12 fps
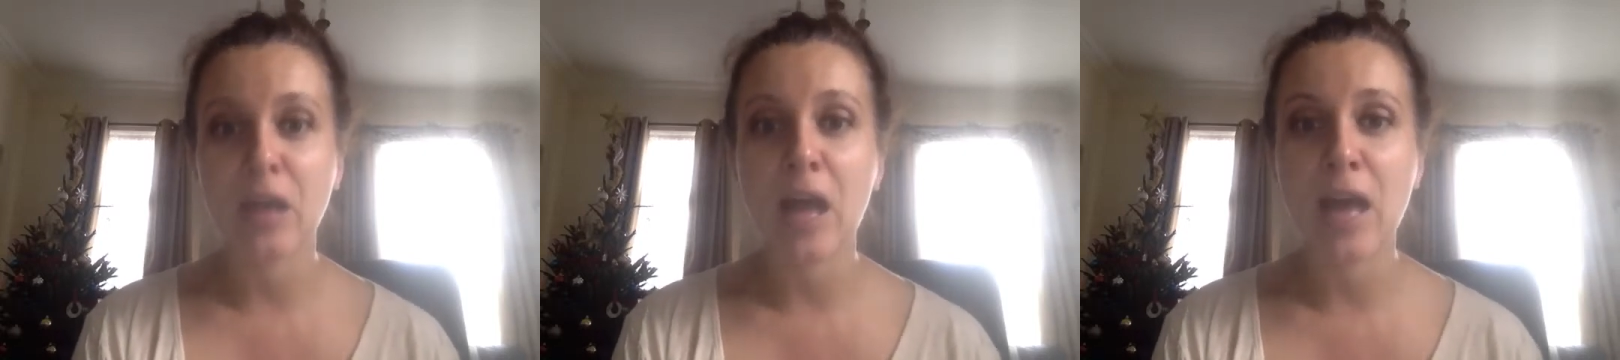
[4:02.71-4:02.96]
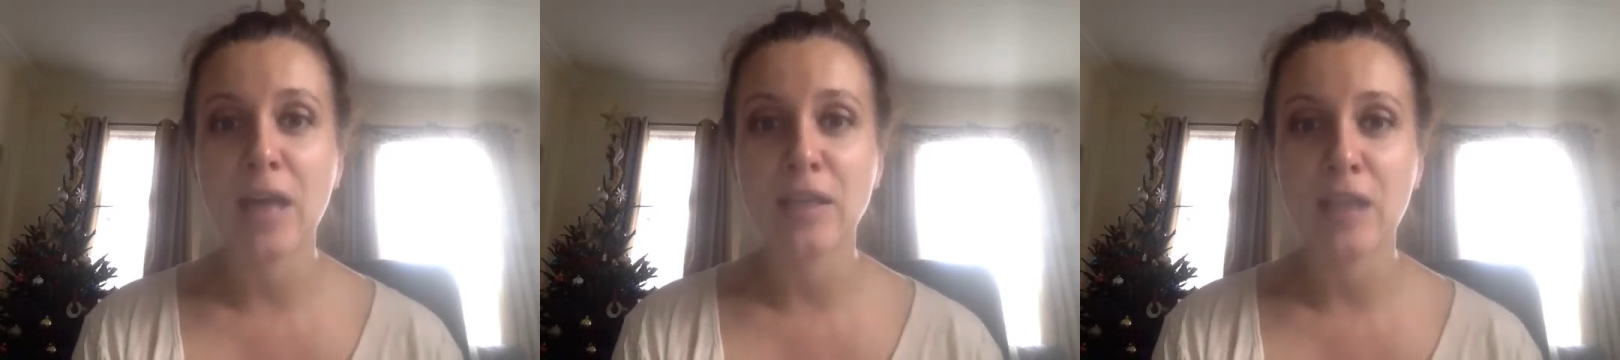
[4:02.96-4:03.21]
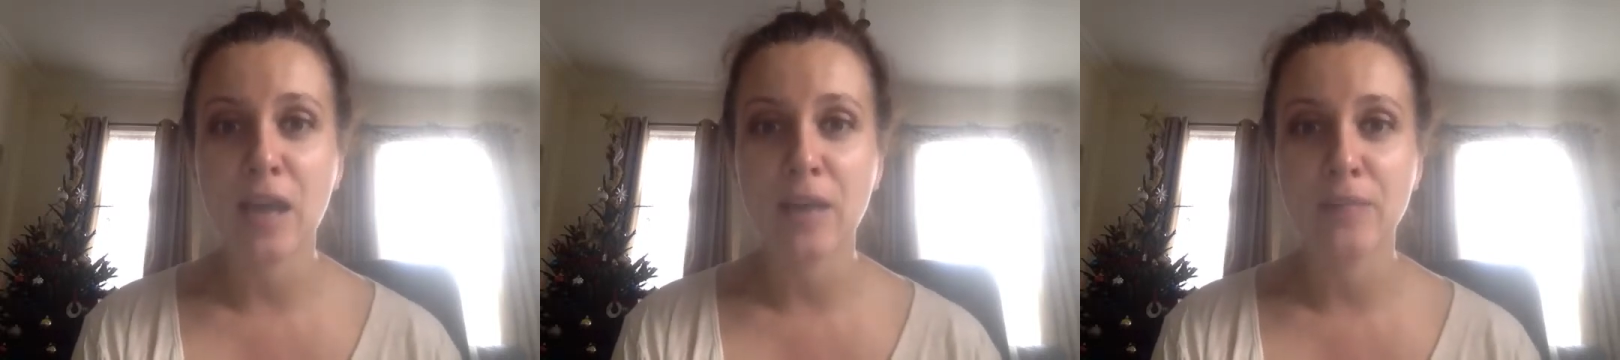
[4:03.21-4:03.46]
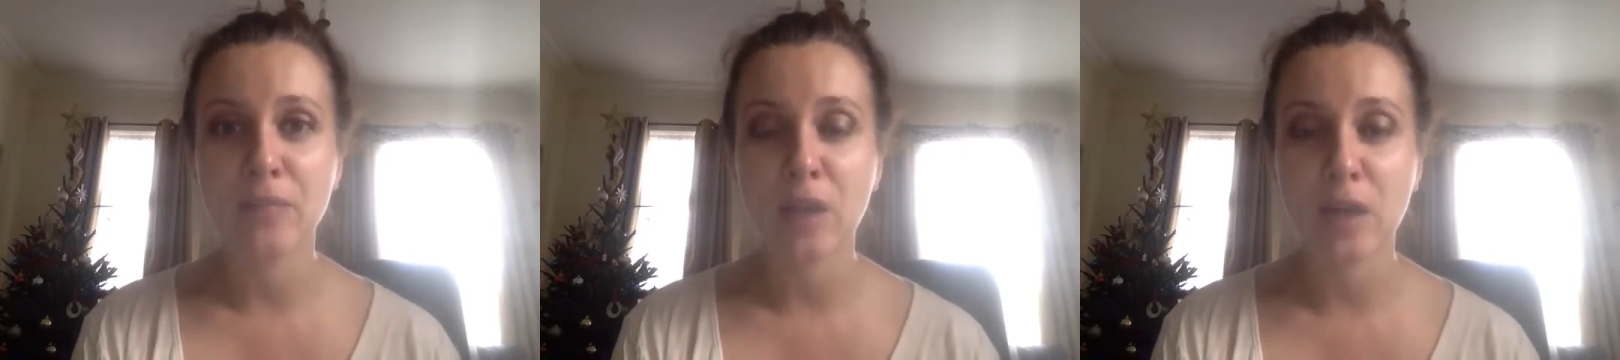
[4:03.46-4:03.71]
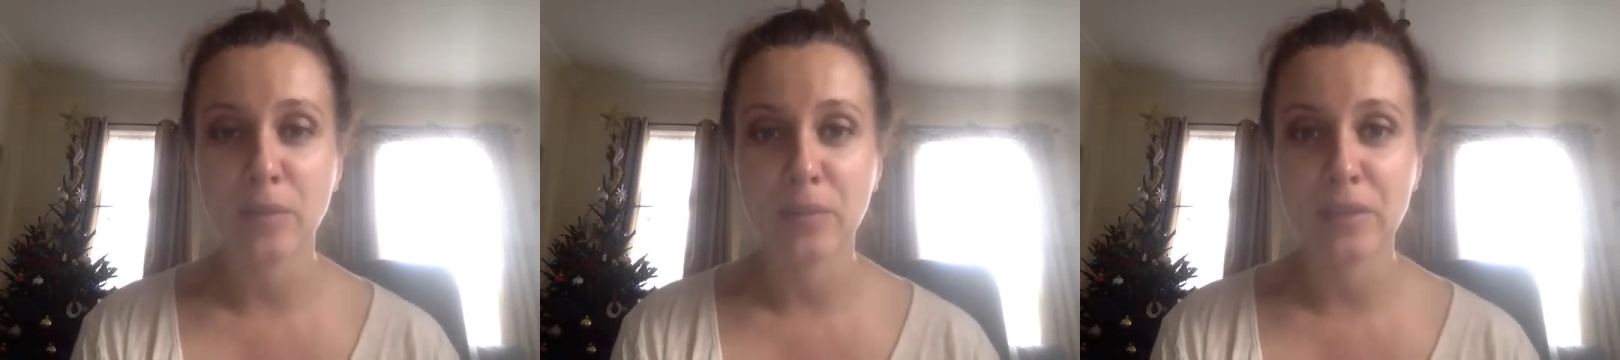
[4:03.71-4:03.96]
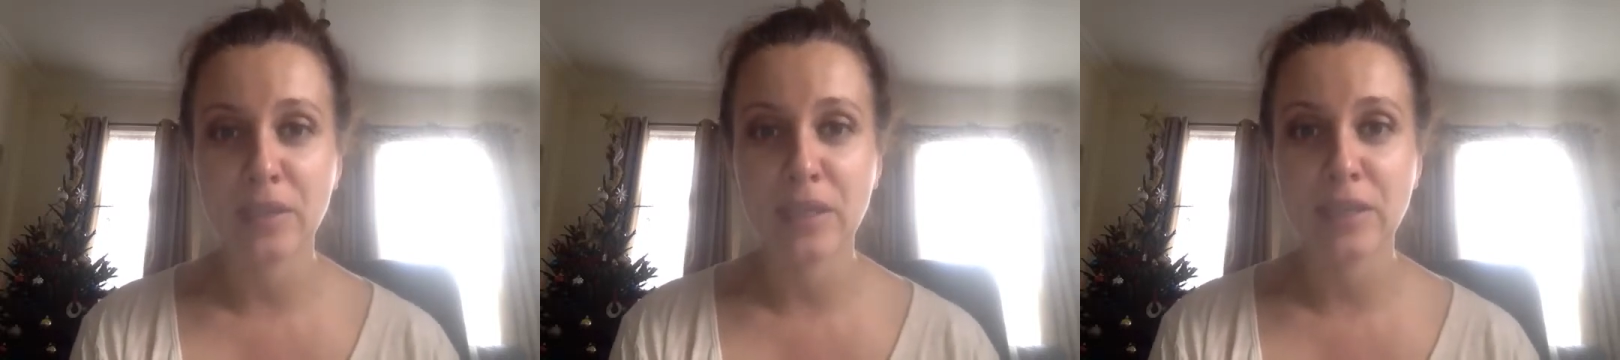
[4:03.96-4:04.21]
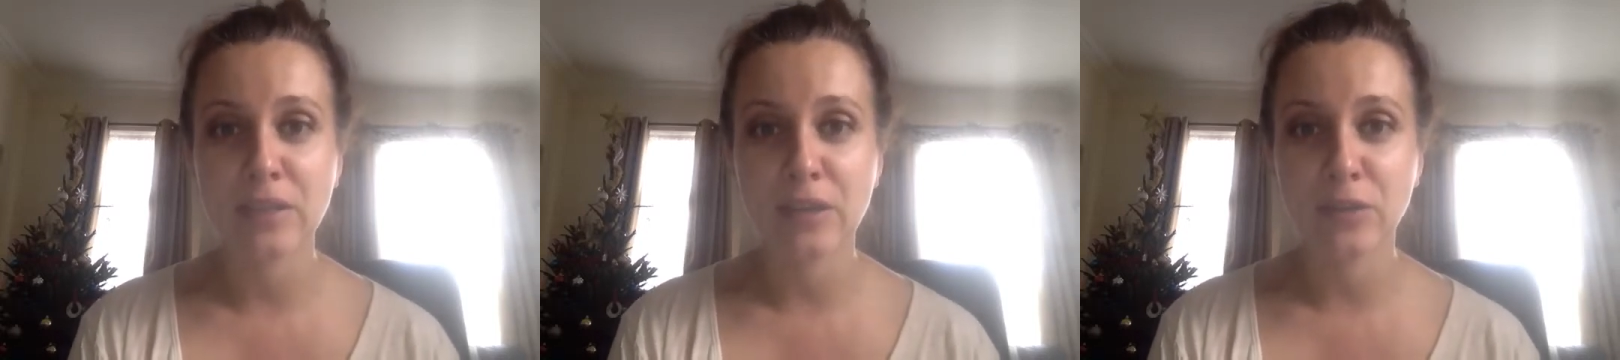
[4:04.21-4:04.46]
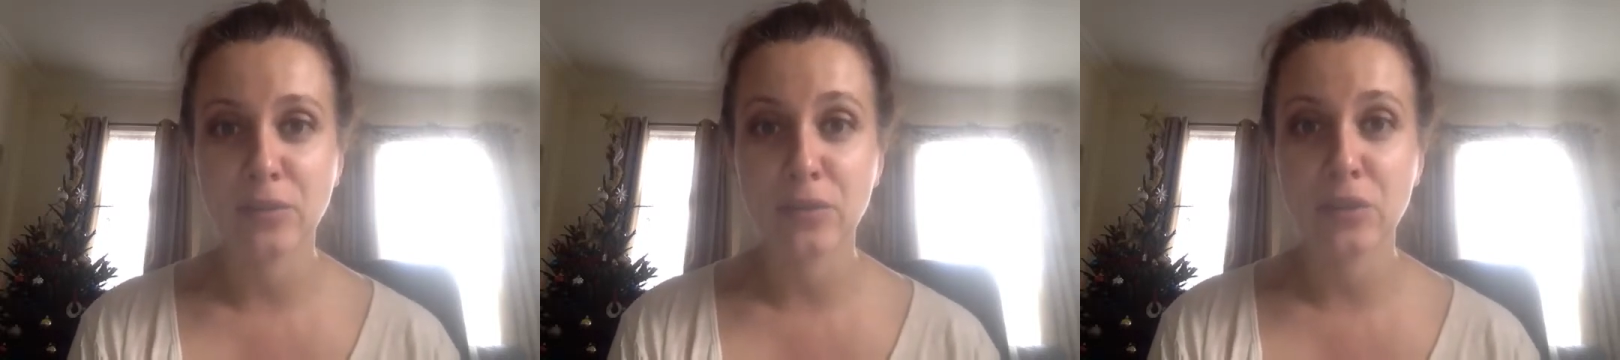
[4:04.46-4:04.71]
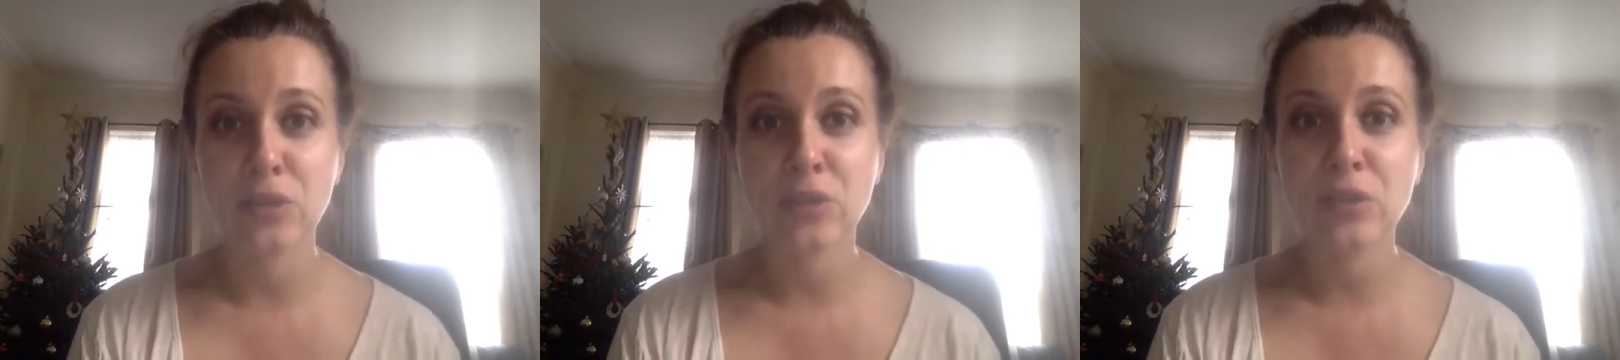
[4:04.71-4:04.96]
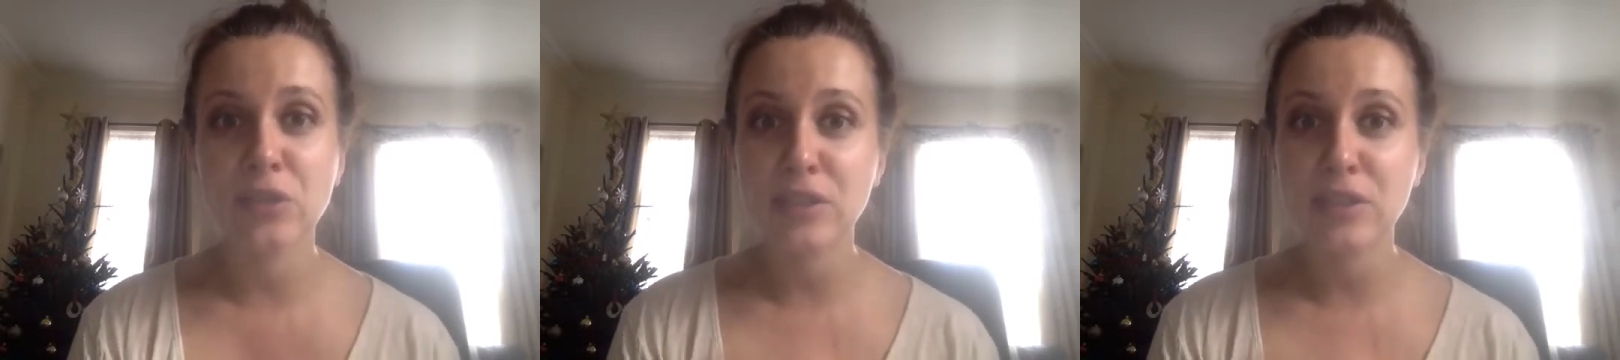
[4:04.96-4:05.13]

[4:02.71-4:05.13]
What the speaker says: and I'll be in touch with you soon